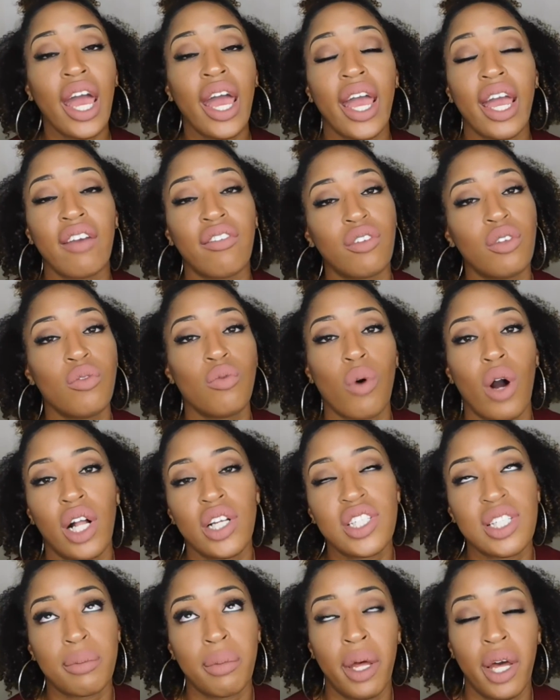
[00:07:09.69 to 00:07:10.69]
If you watched
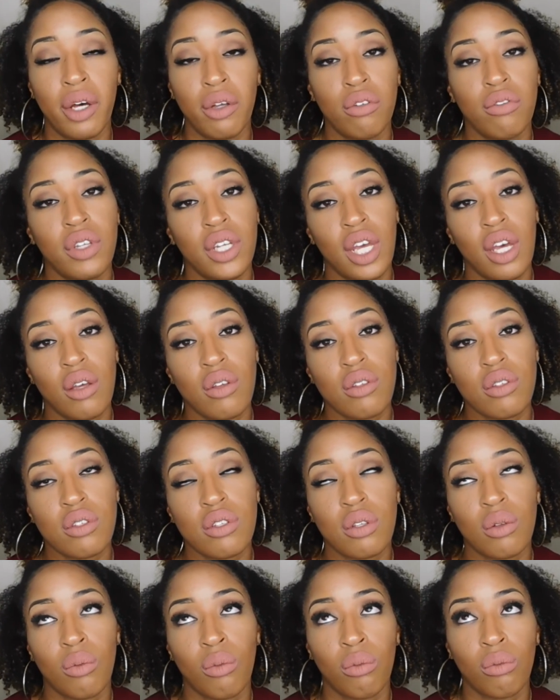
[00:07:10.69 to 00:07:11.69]
some of my other videos,
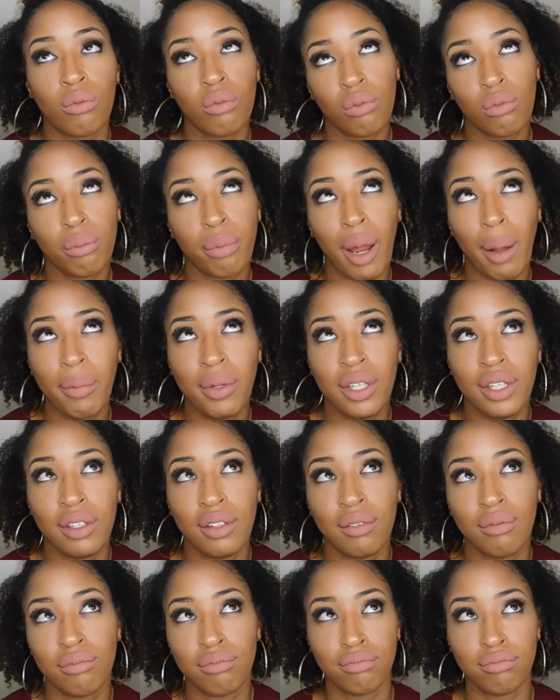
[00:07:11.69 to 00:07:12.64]
probably